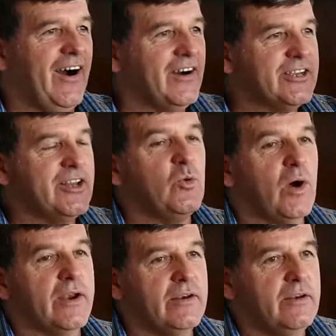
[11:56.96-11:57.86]
Article
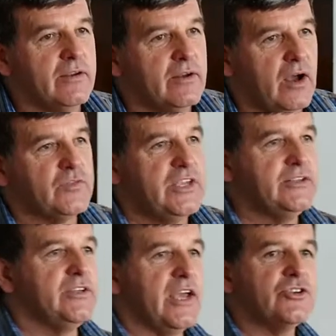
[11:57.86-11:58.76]
1 of the
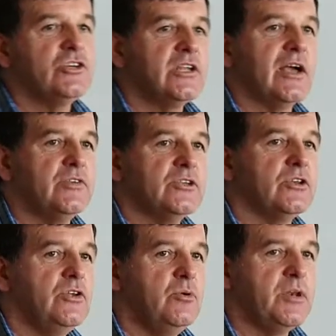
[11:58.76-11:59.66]
International Covenant on
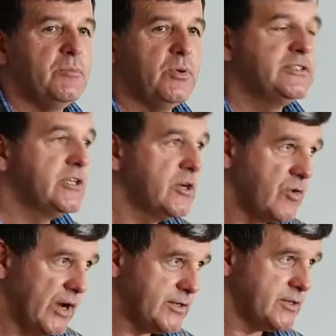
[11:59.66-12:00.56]
Human and Political
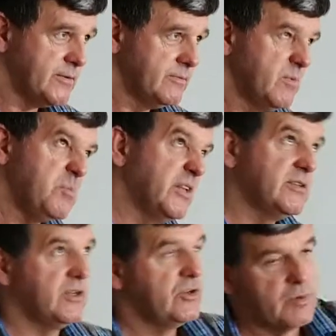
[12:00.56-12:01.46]
Rights, or
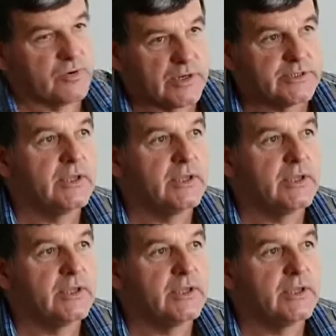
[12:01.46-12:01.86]
Political and Human Rights,